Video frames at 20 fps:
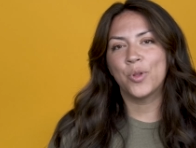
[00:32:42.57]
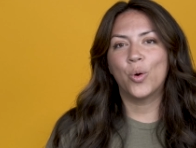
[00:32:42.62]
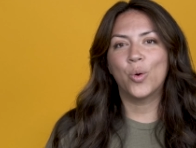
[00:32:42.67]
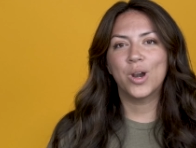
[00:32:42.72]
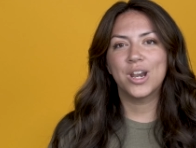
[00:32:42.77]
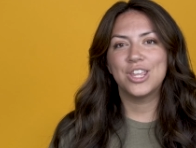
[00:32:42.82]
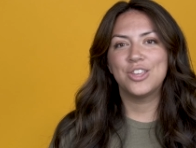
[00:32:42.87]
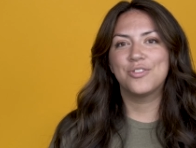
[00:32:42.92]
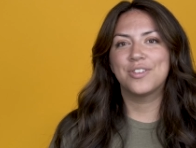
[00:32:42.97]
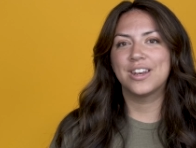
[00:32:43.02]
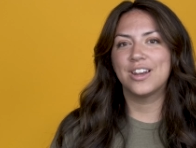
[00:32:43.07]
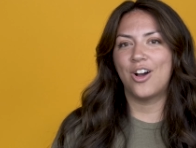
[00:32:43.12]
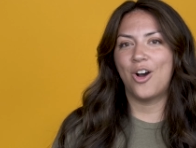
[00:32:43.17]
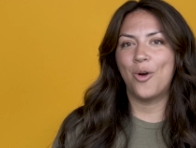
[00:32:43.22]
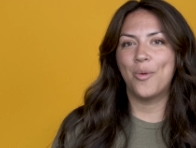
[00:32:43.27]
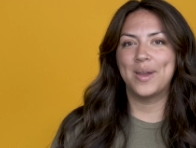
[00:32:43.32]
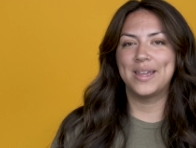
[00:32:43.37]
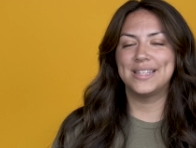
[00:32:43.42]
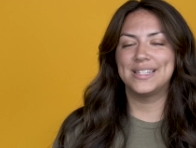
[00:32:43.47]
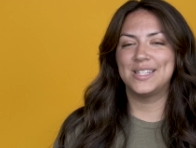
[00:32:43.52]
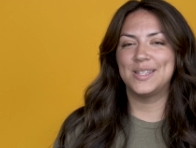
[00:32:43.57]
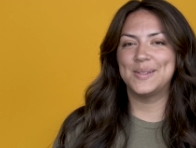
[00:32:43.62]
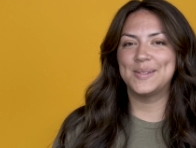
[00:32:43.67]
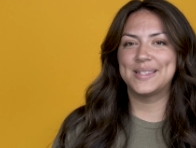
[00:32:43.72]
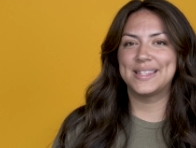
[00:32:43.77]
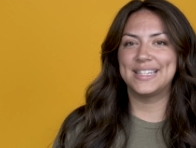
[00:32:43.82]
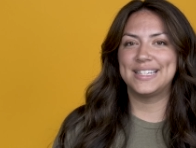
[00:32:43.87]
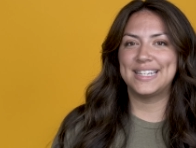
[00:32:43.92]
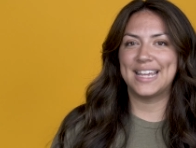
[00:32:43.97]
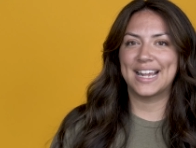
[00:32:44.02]
or you can always
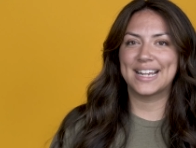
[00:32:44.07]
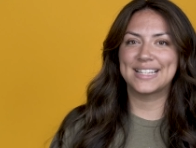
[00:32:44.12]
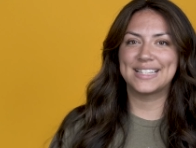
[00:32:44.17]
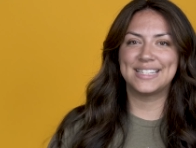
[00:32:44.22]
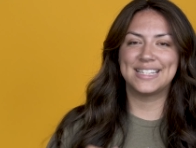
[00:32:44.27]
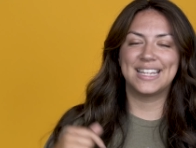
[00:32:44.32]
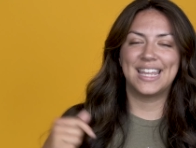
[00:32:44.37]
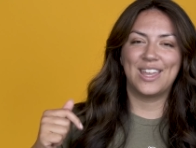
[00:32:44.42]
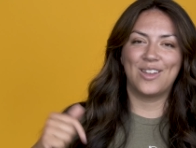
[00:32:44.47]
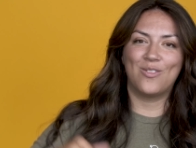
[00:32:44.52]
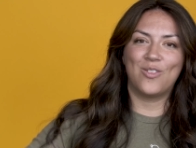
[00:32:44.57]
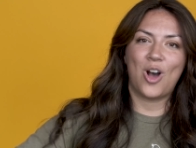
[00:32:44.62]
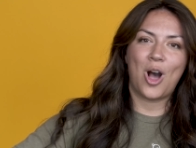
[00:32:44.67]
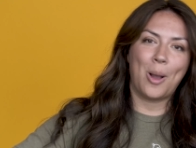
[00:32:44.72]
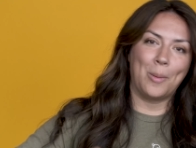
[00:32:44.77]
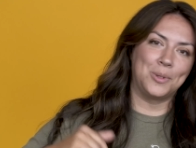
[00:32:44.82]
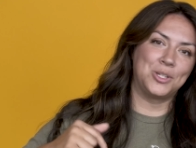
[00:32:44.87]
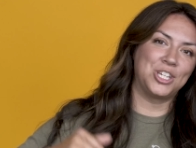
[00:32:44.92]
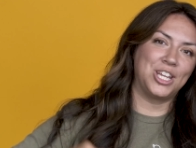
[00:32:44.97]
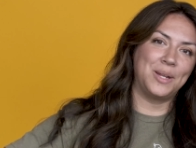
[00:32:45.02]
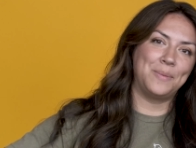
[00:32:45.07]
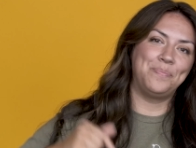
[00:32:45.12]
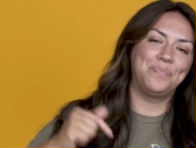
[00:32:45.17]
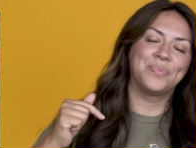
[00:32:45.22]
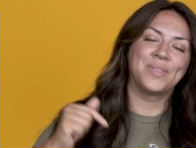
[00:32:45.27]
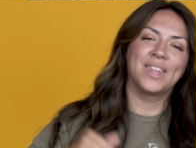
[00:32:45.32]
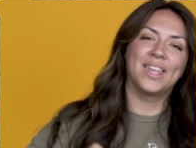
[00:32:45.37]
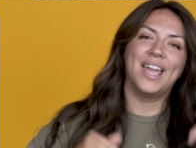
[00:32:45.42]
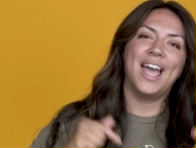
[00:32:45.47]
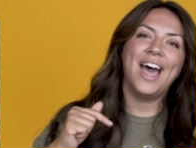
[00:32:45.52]
use the text to give option
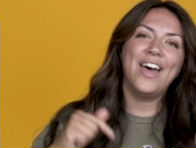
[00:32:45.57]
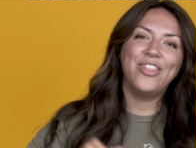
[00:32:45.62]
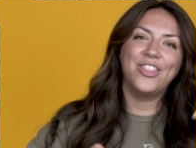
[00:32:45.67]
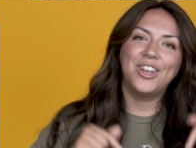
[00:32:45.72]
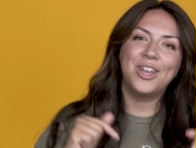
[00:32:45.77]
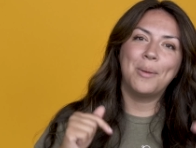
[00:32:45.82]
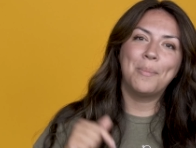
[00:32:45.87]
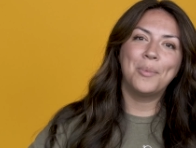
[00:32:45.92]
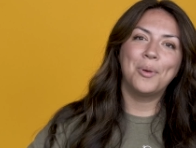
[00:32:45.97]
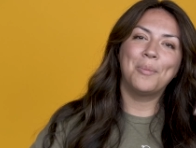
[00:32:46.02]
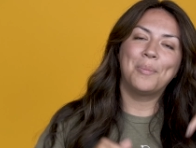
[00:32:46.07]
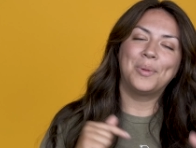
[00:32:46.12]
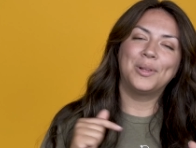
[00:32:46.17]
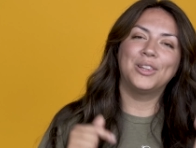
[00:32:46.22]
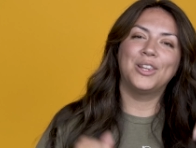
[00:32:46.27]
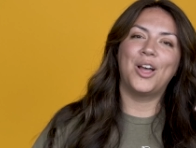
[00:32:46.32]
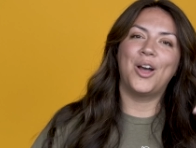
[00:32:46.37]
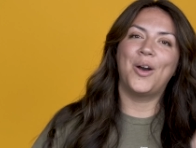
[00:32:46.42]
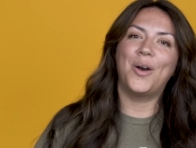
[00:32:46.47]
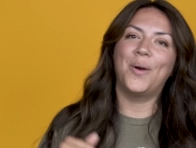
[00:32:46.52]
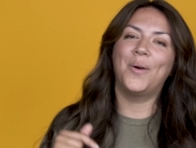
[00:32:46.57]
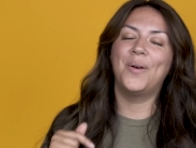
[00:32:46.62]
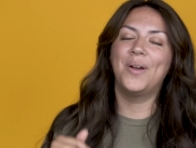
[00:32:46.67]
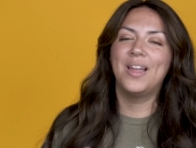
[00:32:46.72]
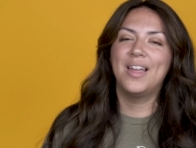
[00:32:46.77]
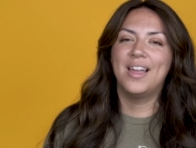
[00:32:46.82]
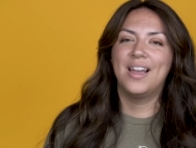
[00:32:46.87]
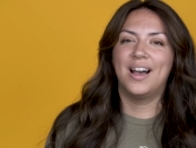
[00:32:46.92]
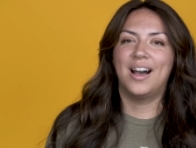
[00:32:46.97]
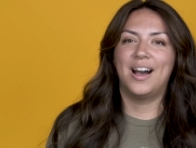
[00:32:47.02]
at the number below
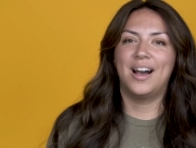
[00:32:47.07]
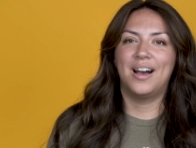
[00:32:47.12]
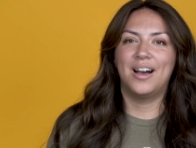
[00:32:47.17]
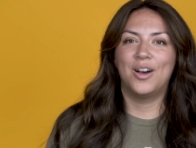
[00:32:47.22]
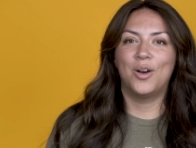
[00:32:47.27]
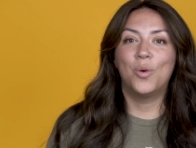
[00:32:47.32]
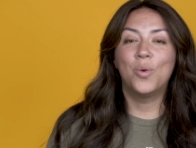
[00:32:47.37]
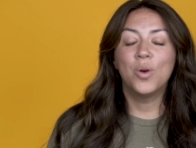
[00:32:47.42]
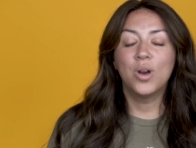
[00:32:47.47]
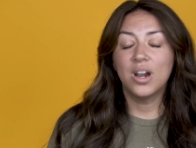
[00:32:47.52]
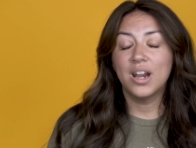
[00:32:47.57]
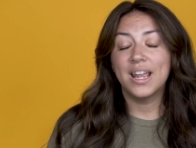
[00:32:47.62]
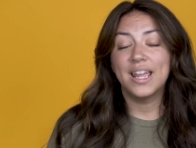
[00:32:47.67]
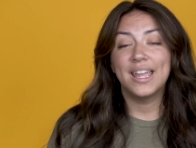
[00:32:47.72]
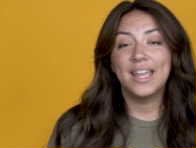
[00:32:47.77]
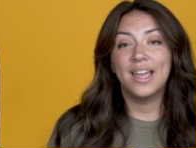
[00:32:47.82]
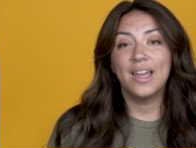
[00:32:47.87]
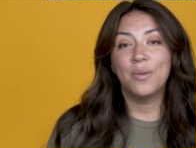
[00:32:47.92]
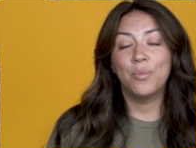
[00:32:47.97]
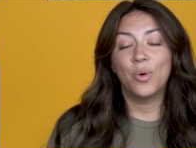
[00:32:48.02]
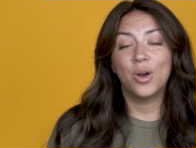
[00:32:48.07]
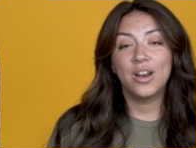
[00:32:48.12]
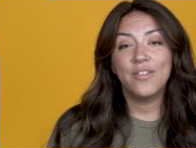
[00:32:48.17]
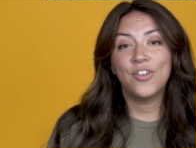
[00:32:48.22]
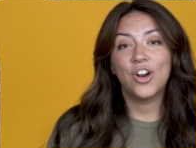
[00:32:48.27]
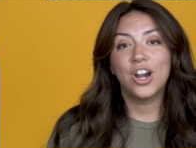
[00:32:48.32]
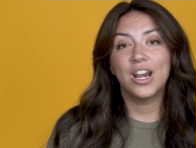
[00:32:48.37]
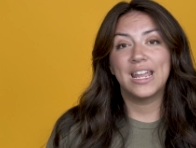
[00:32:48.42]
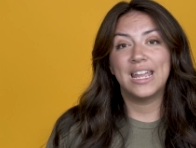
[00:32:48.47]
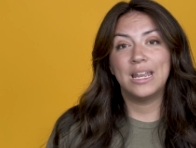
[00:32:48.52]
uh, or at one
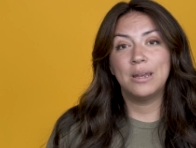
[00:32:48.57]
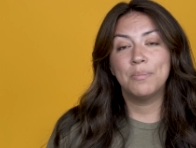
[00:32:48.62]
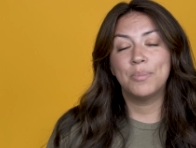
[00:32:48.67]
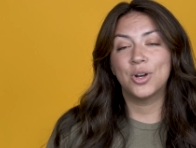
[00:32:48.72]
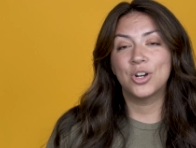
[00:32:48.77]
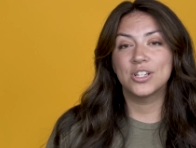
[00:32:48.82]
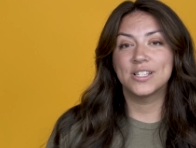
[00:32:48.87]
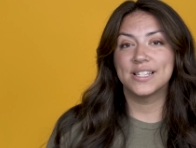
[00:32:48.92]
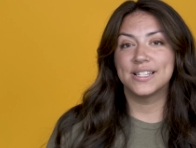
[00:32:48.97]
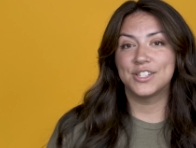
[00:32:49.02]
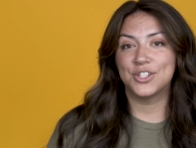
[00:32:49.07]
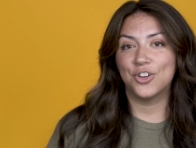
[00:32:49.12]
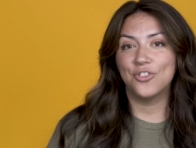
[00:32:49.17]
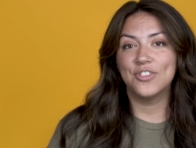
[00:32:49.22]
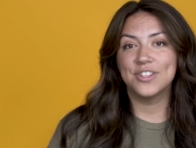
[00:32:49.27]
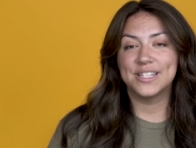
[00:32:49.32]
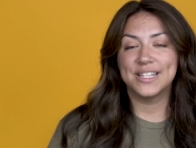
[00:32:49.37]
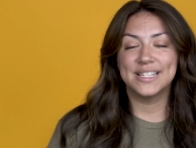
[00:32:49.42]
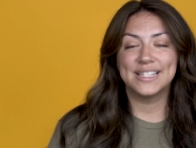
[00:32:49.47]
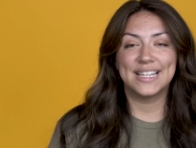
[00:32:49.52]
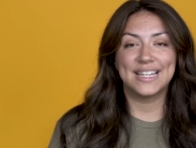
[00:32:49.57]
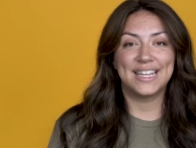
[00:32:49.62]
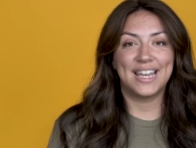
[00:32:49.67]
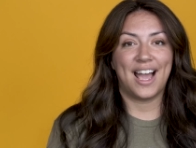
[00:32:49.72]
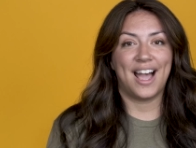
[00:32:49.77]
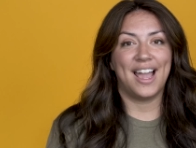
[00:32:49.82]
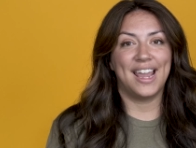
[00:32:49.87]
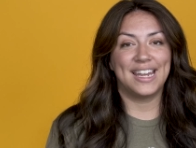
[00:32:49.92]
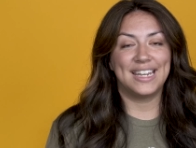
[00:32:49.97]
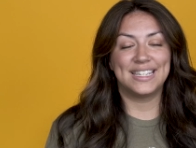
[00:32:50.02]
of our in-person services at
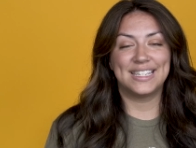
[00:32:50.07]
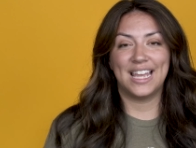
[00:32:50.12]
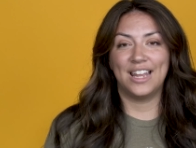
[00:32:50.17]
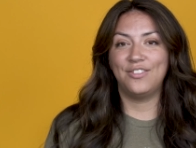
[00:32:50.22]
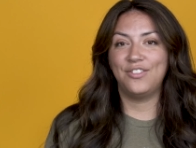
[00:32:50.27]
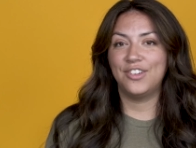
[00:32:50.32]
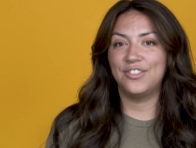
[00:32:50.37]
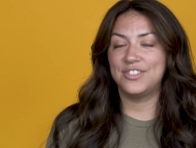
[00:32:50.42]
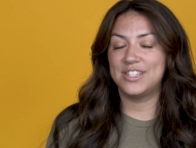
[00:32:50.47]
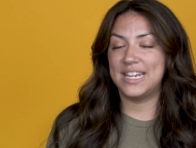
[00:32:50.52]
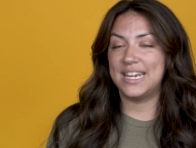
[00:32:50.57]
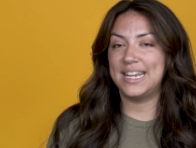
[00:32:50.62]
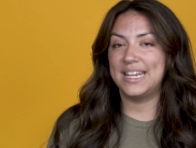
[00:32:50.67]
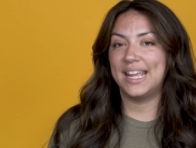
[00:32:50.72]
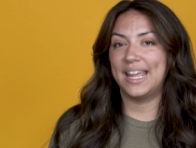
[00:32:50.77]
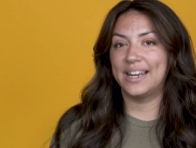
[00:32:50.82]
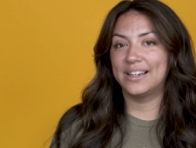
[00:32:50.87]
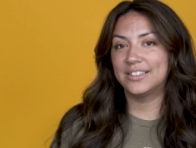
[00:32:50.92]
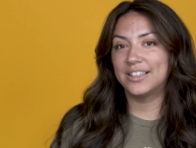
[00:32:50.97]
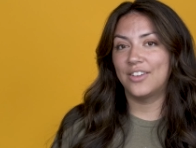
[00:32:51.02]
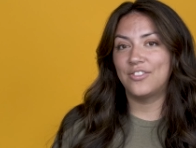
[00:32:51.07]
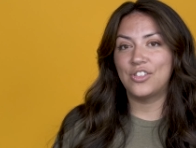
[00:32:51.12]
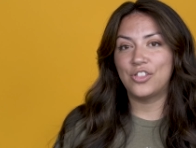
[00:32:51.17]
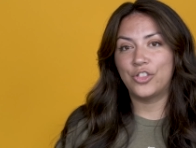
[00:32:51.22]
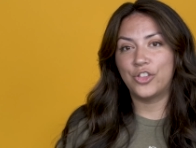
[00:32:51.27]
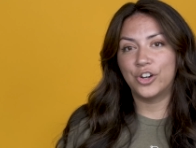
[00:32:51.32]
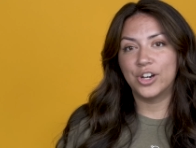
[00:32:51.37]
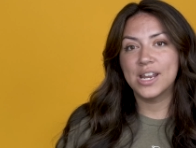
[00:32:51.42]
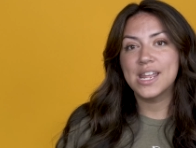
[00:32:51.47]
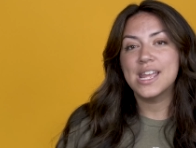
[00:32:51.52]
9 10 15 and
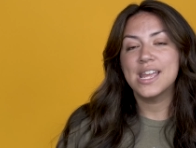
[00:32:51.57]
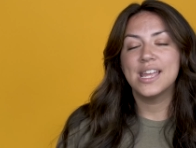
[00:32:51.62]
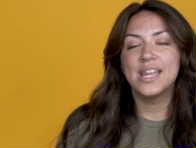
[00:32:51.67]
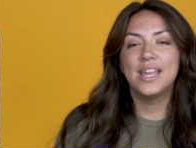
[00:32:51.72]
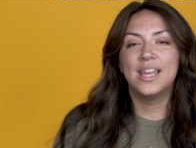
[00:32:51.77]
11 30